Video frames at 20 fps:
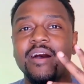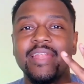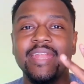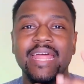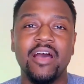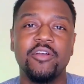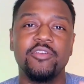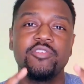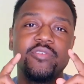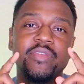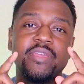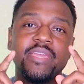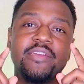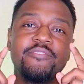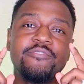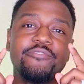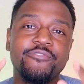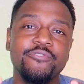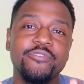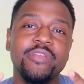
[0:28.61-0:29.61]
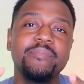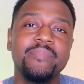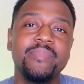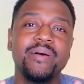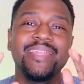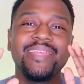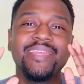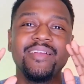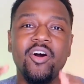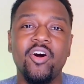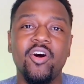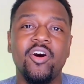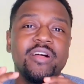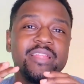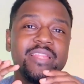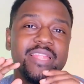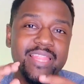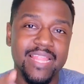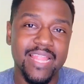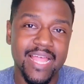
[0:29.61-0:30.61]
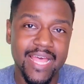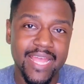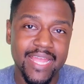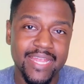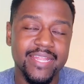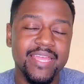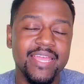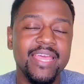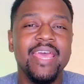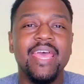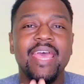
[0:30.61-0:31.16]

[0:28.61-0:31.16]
on how you can get free money online.